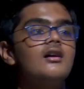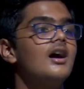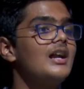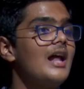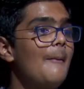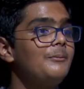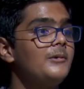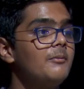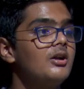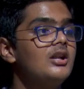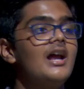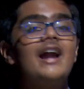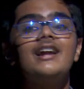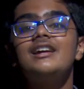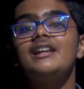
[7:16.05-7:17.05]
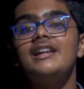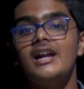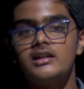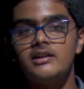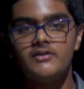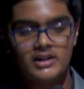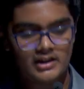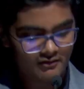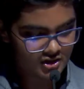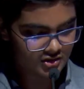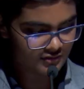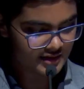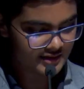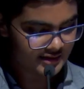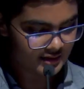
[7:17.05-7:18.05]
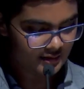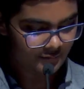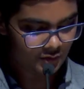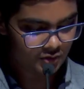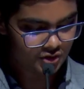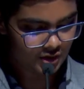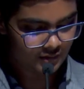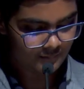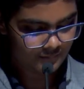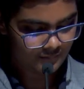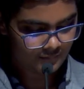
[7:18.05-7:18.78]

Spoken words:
adaptable, and creative individuals in the future.